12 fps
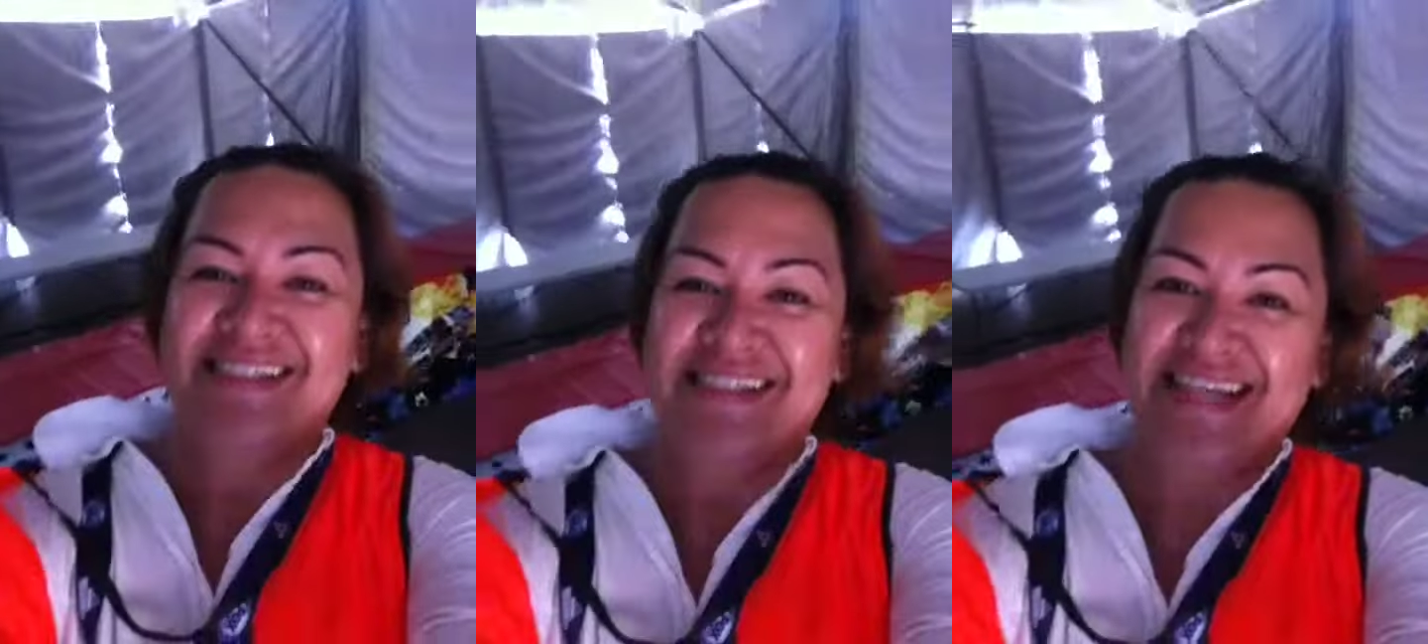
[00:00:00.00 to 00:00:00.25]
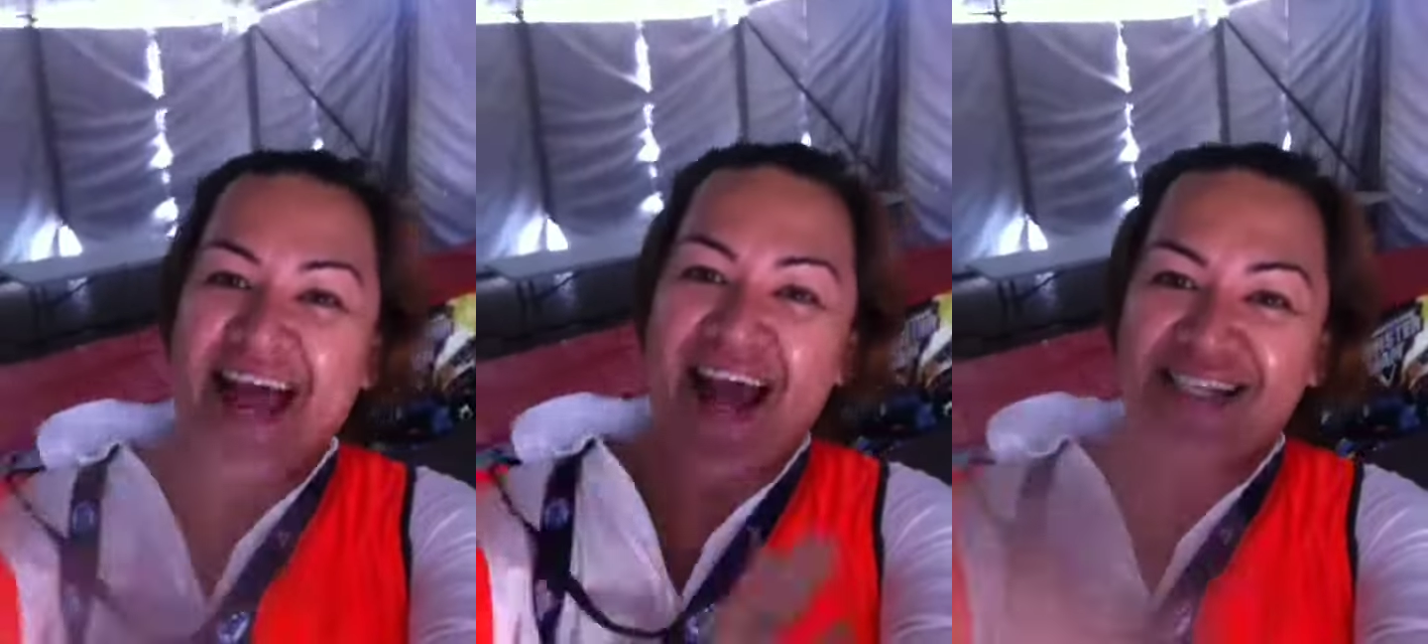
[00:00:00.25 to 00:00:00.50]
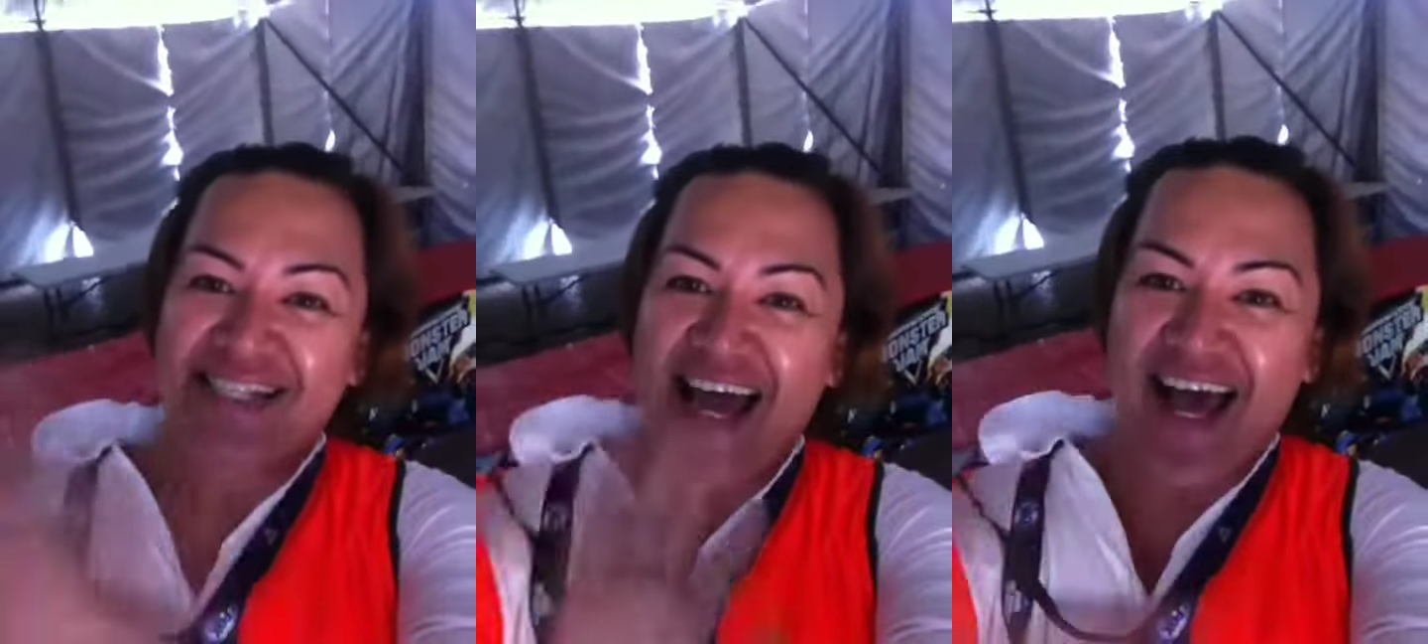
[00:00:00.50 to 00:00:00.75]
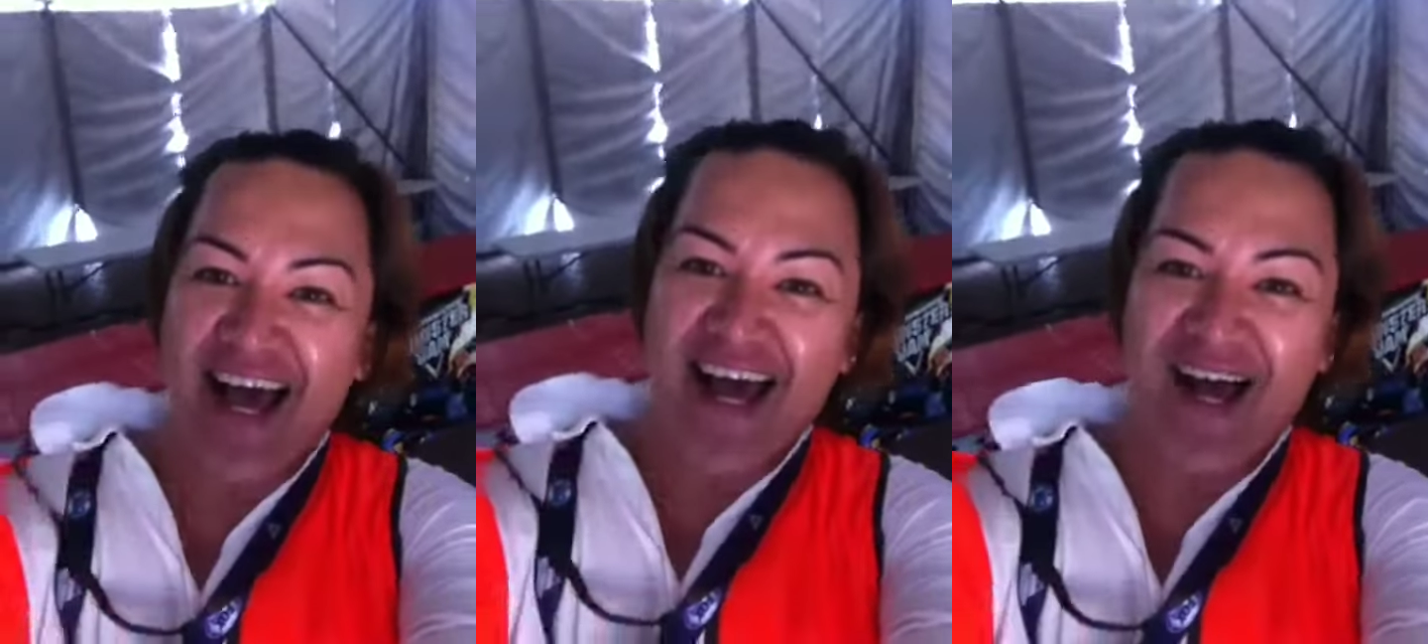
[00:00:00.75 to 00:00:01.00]

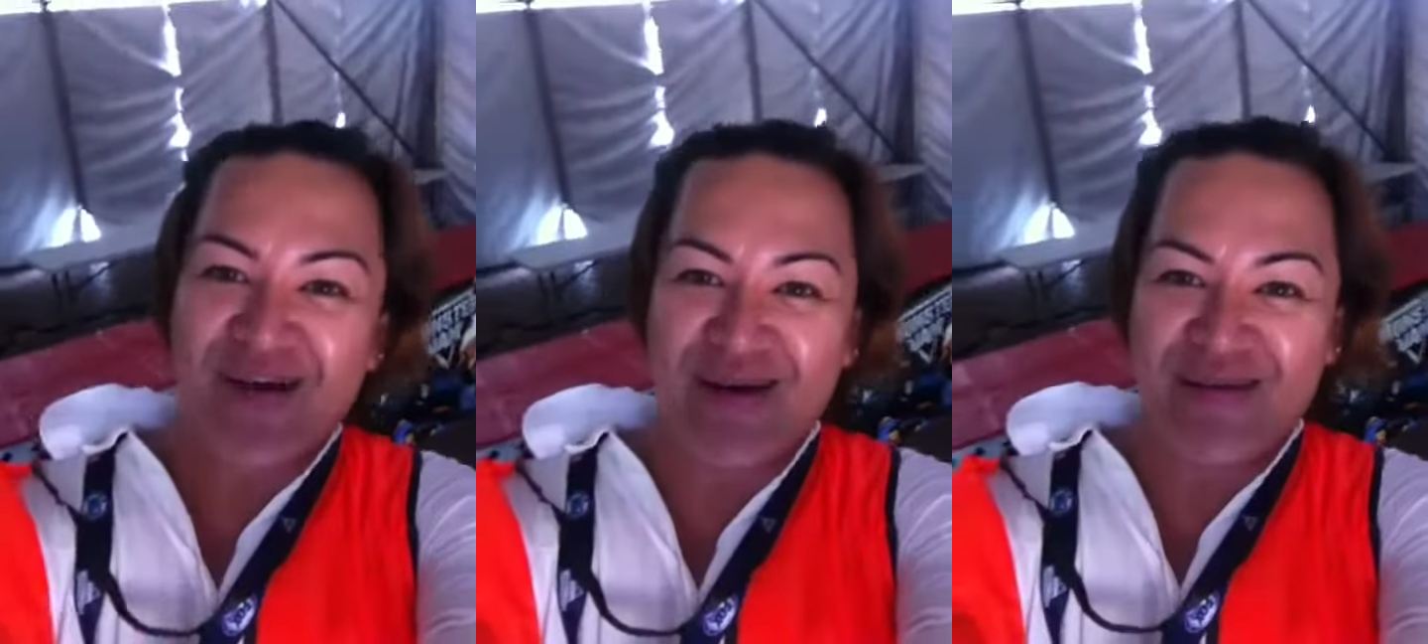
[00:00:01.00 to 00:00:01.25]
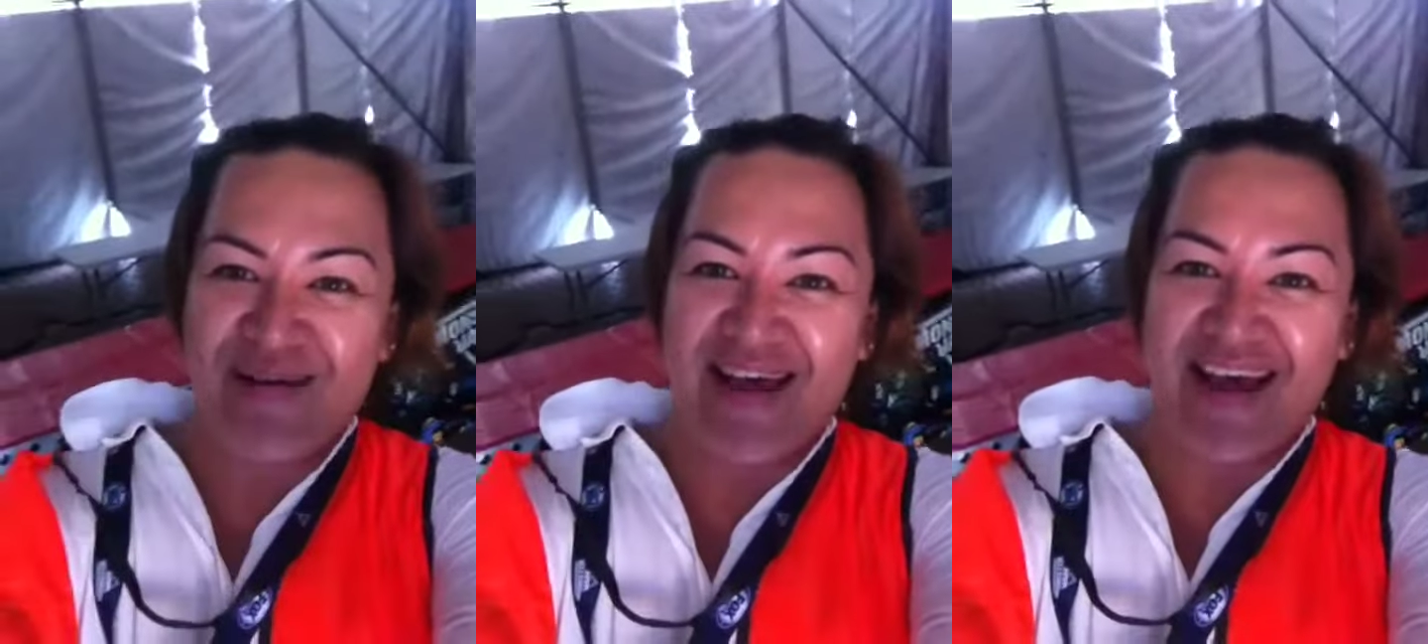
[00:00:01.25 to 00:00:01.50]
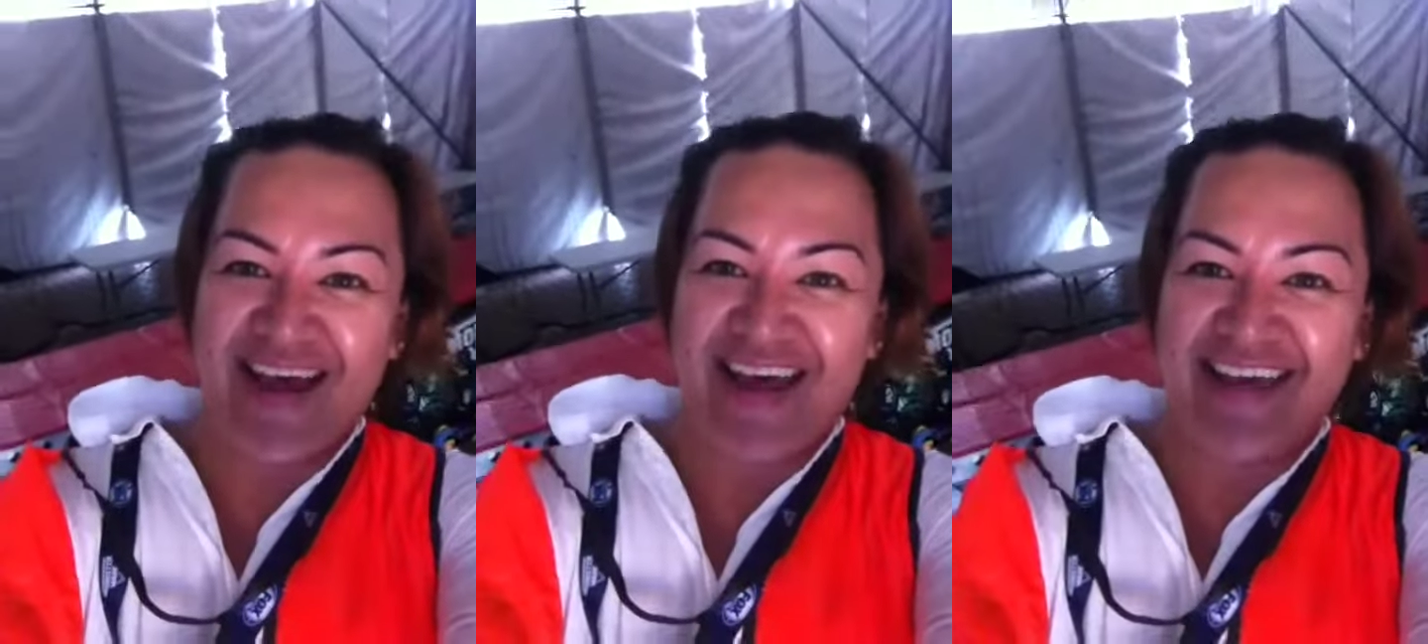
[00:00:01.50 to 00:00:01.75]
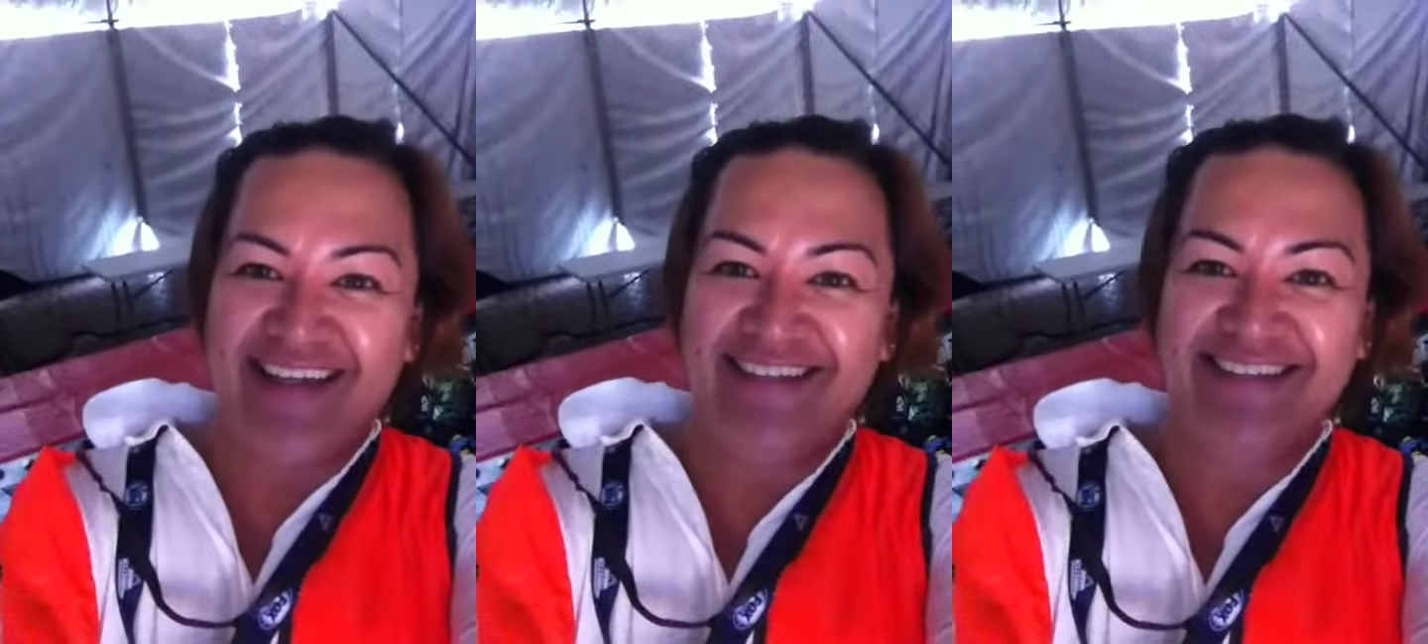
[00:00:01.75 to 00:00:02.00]
Ciao,
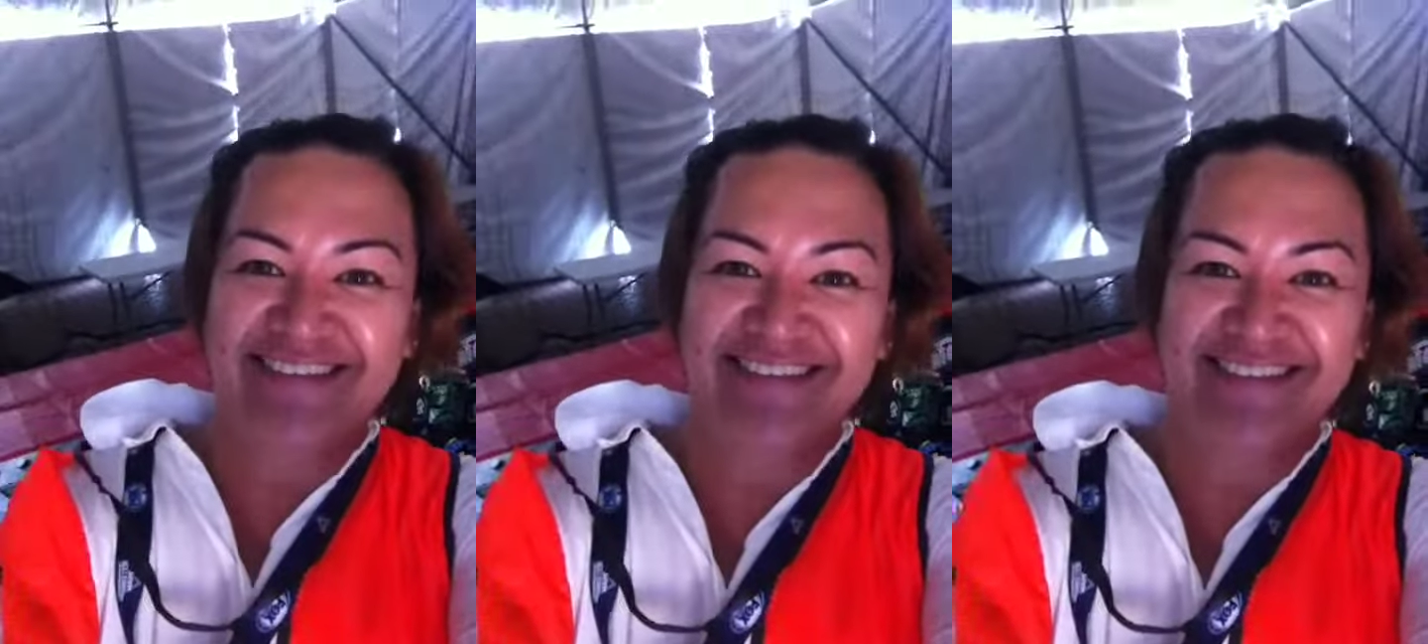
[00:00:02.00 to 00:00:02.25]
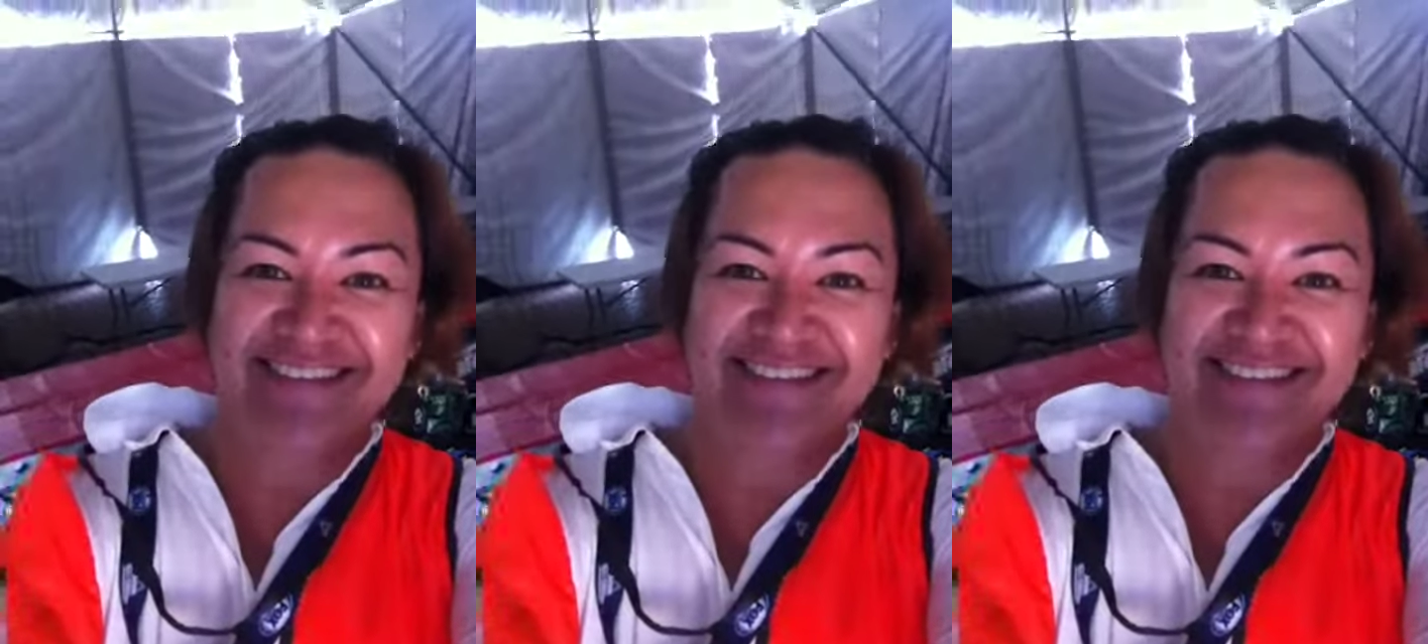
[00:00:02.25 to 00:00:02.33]
bye-bye.